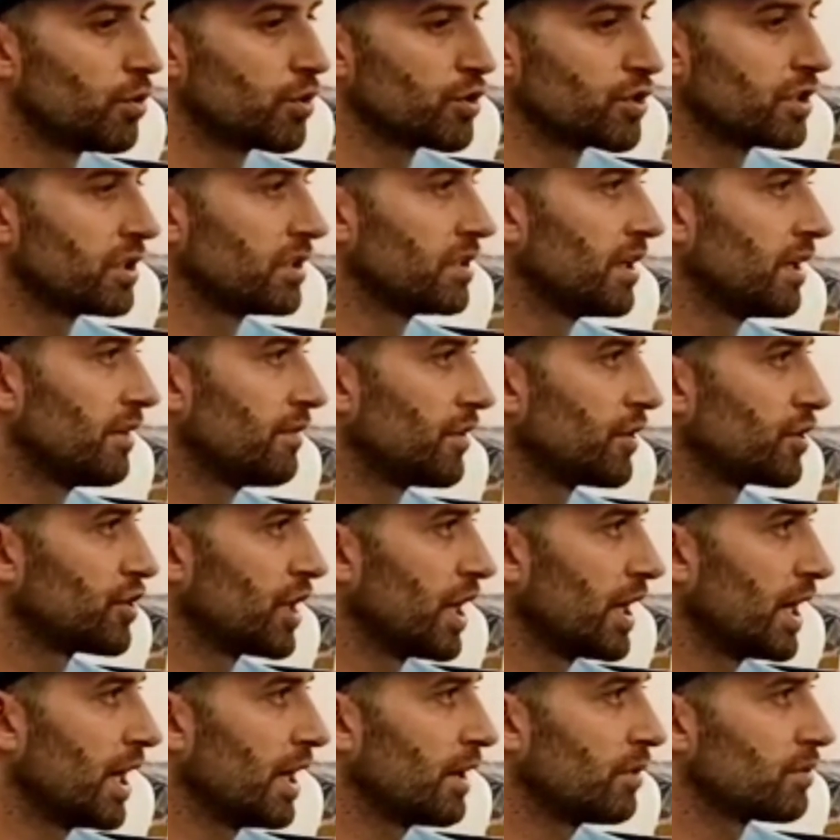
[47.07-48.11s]
emotional day for
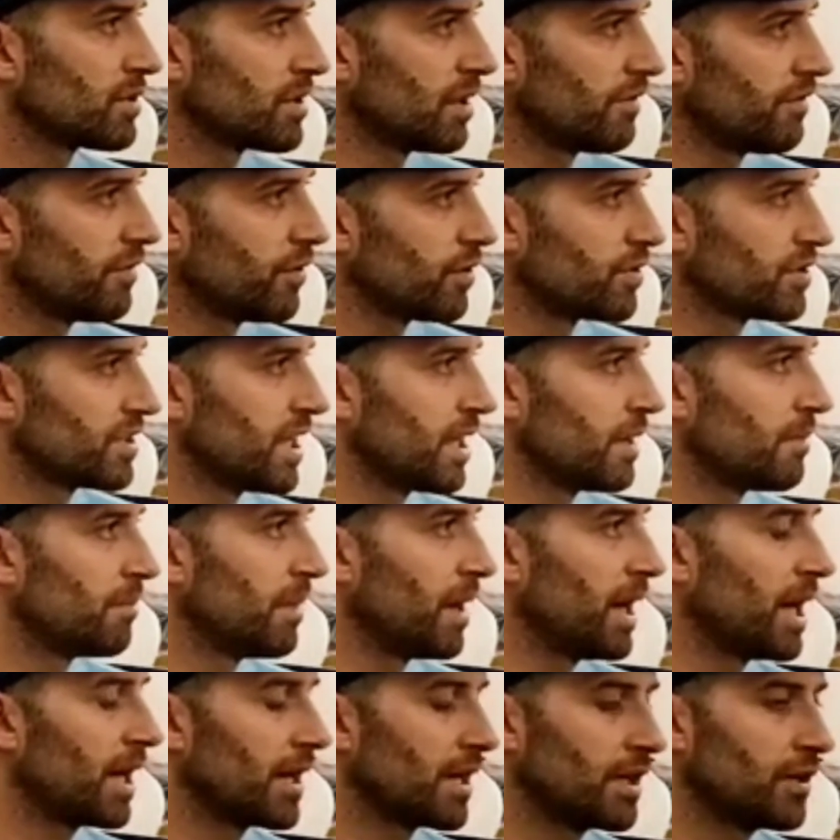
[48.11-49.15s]
Chennai. It was our first game
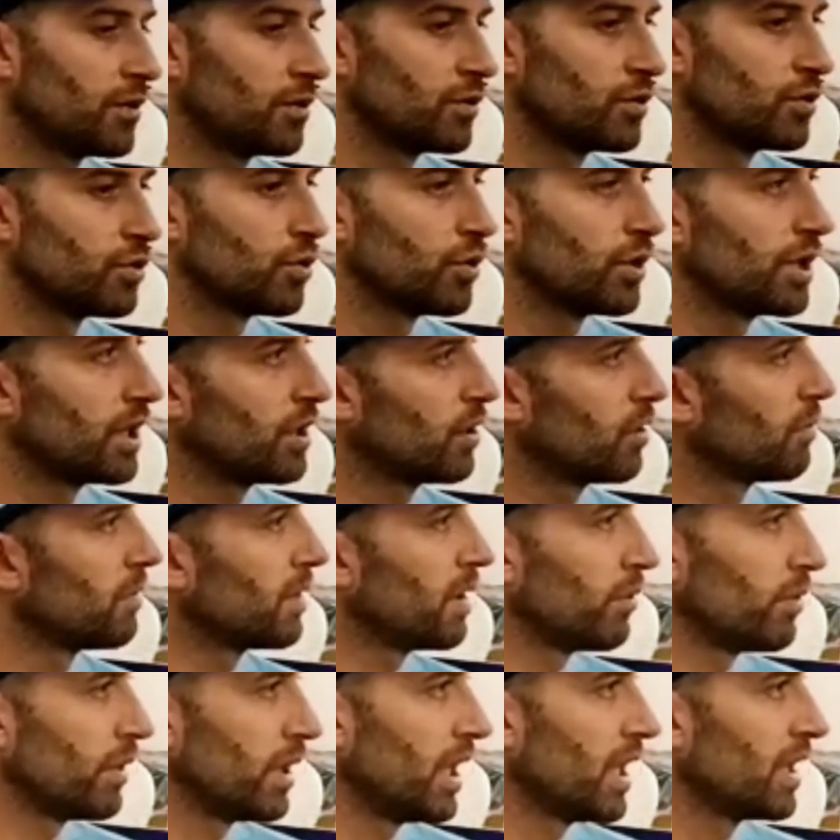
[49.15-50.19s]
back. You know, Dhoni coming
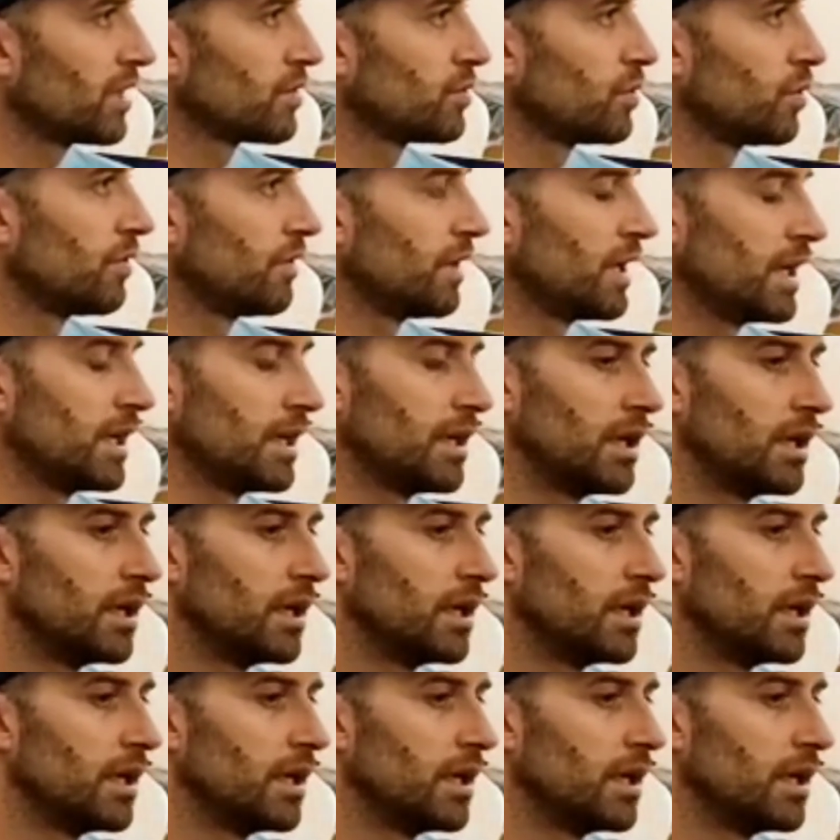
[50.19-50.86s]
out the last over.